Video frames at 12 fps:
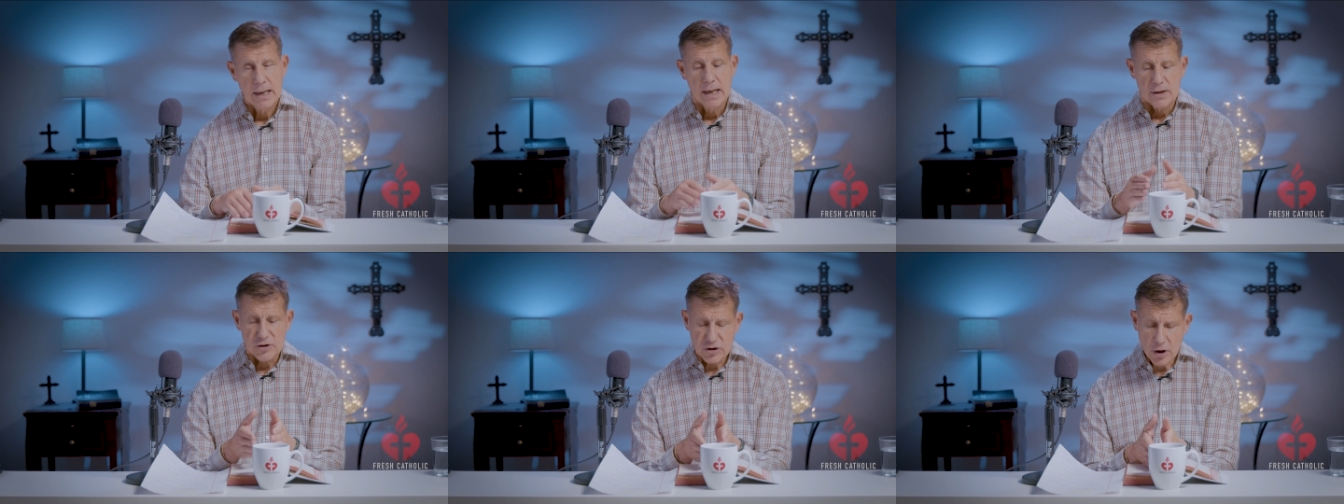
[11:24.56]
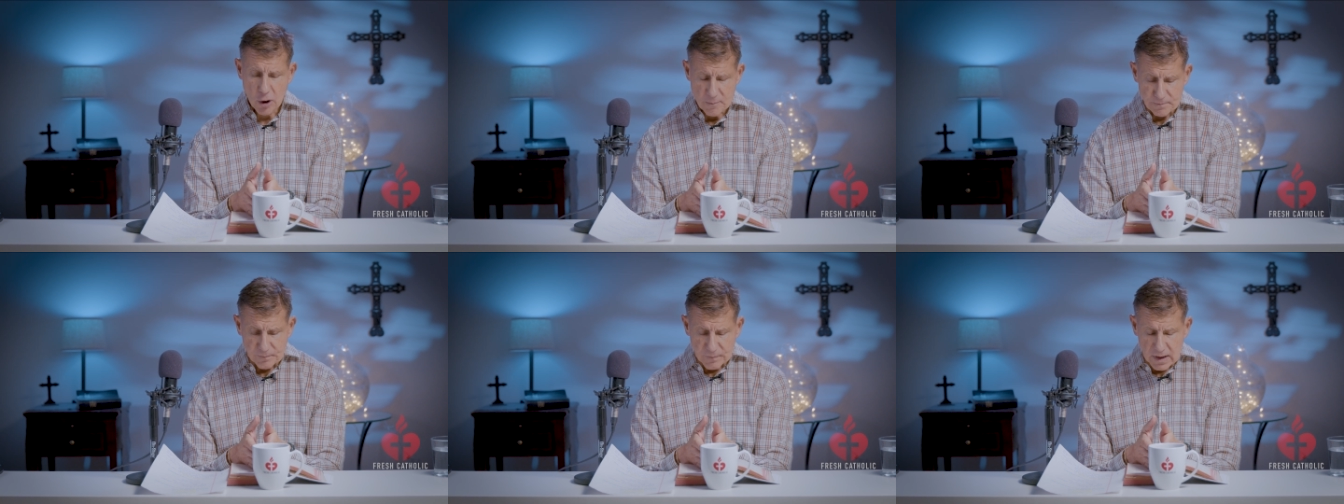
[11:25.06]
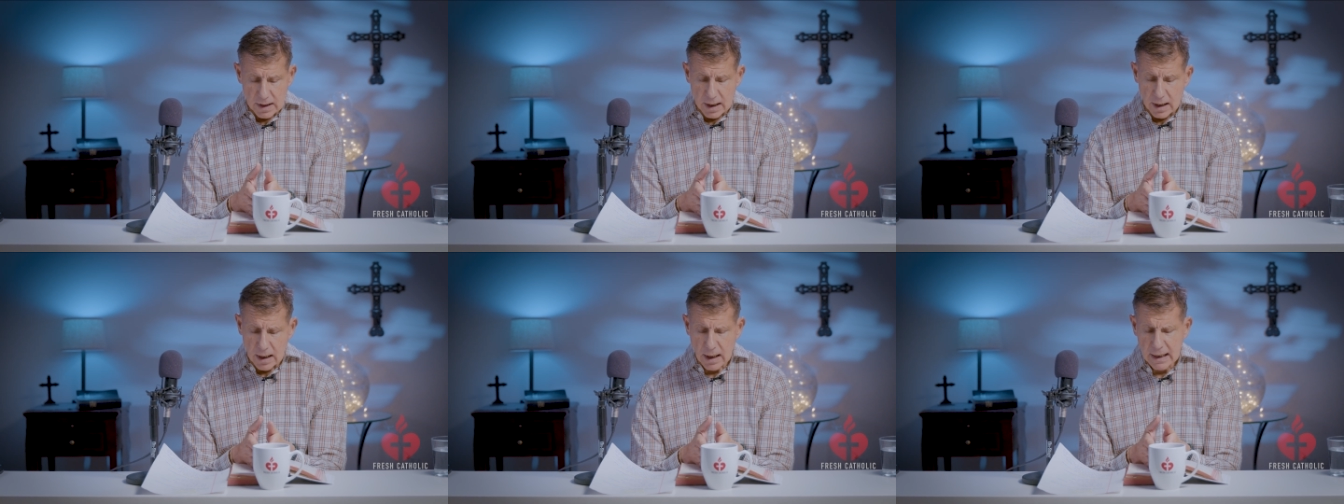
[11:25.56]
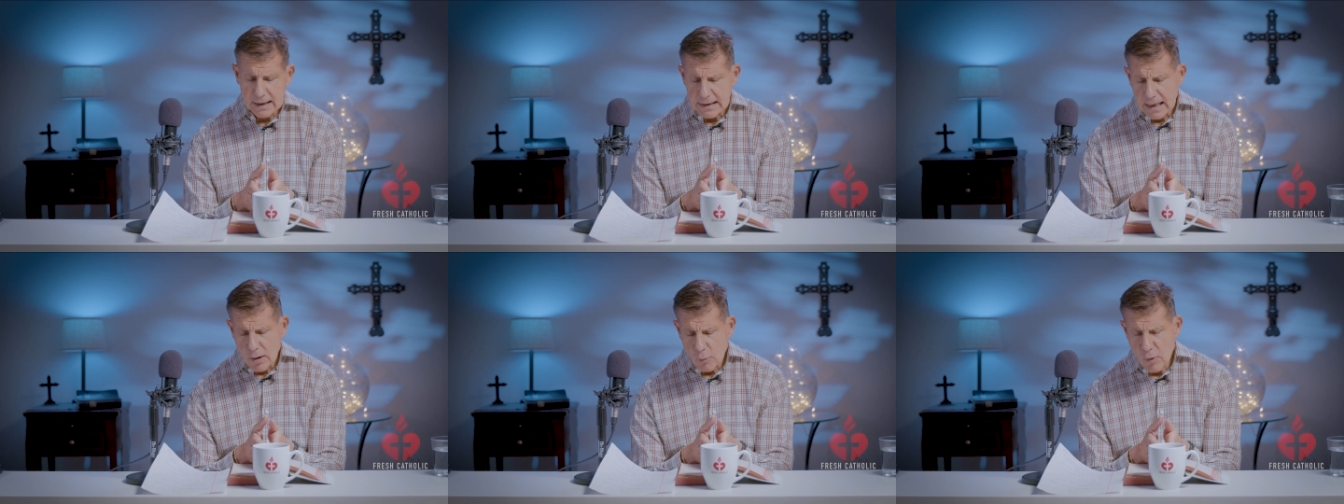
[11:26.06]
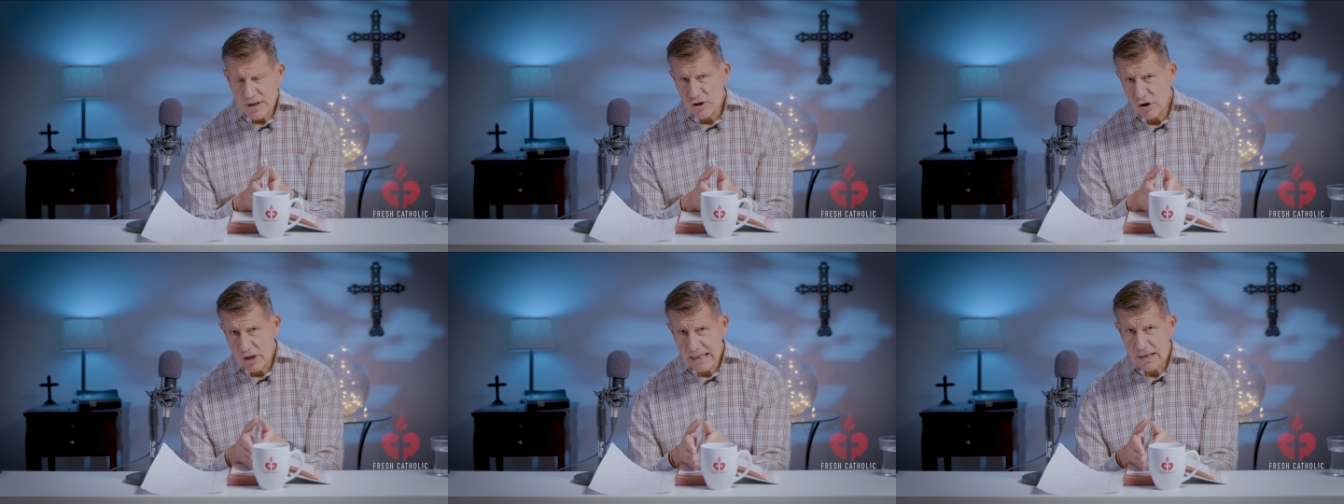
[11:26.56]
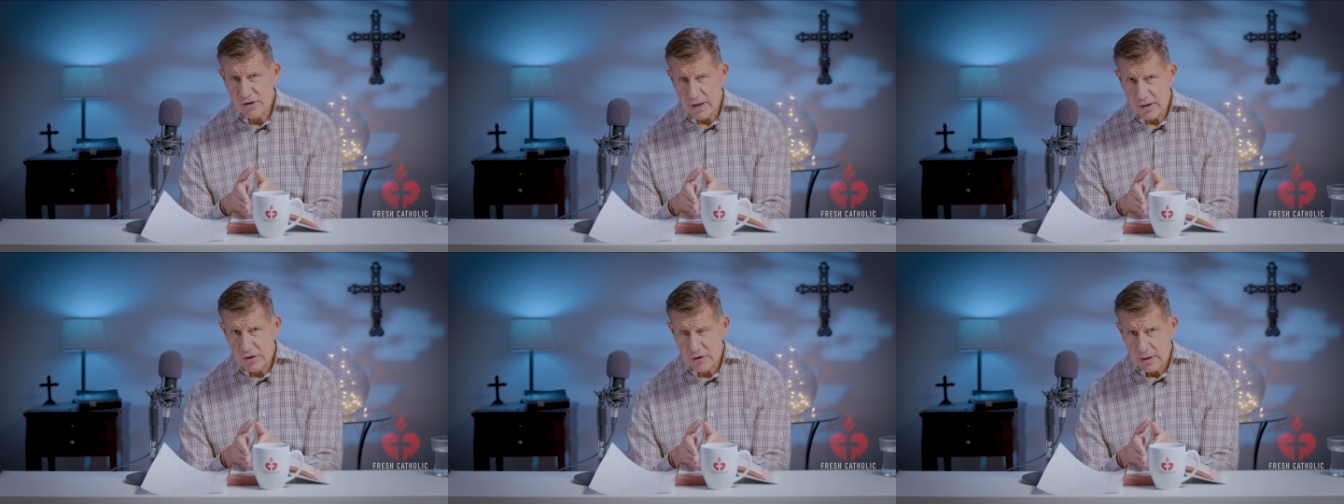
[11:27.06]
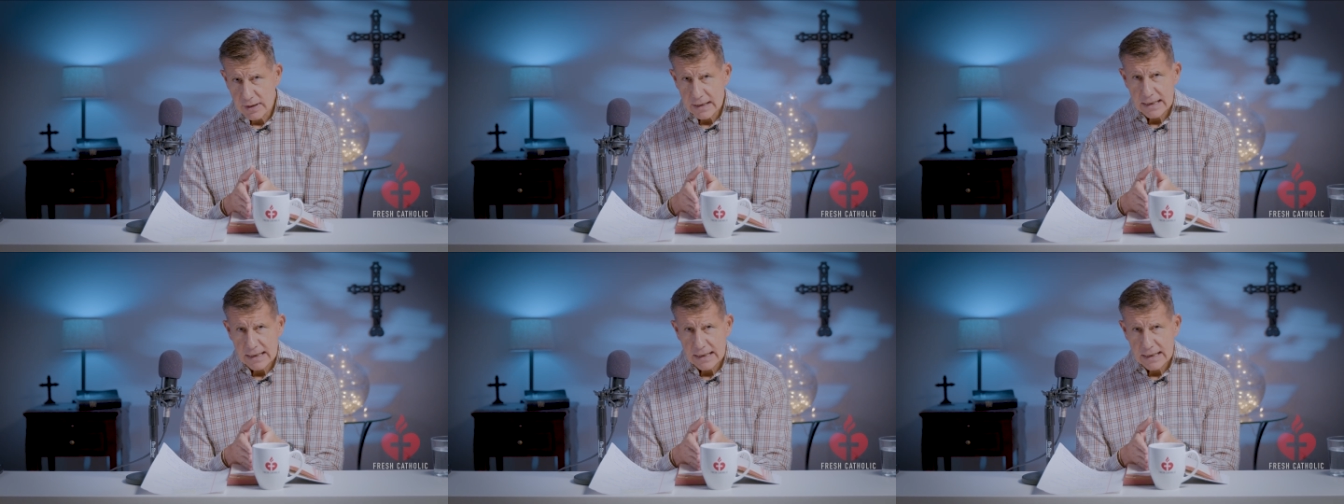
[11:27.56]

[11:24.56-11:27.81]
So, when Jesus